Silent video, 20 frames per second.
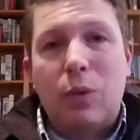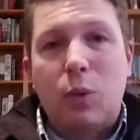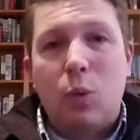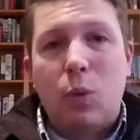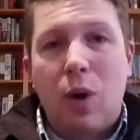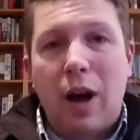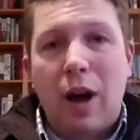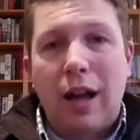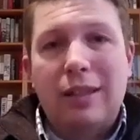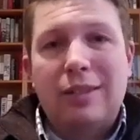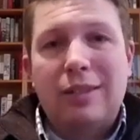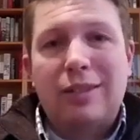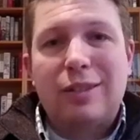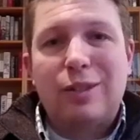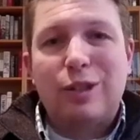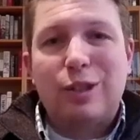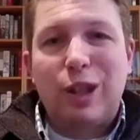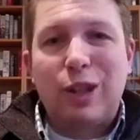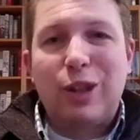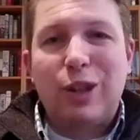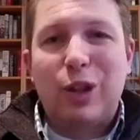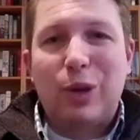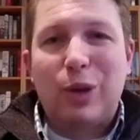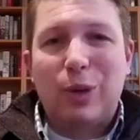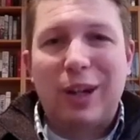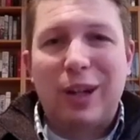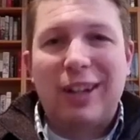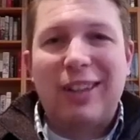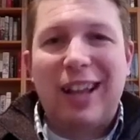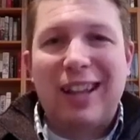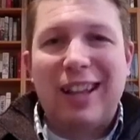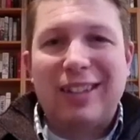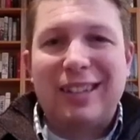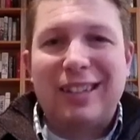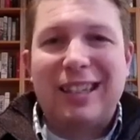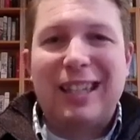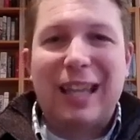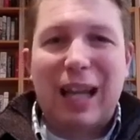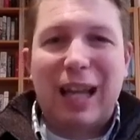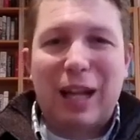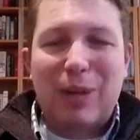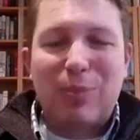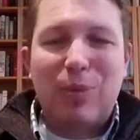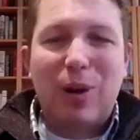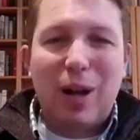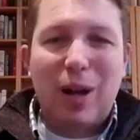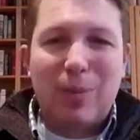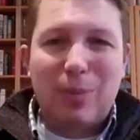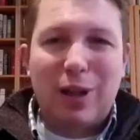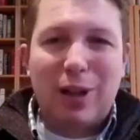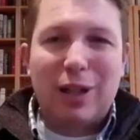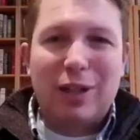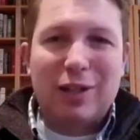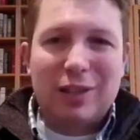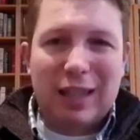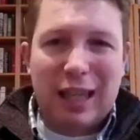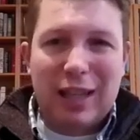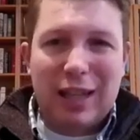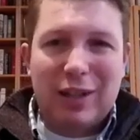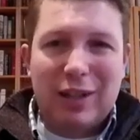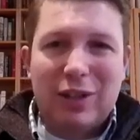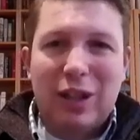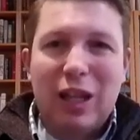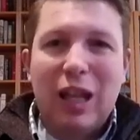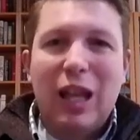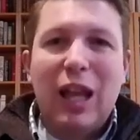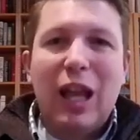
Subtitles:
Weiss suddenly realized that he had a problem on his hands.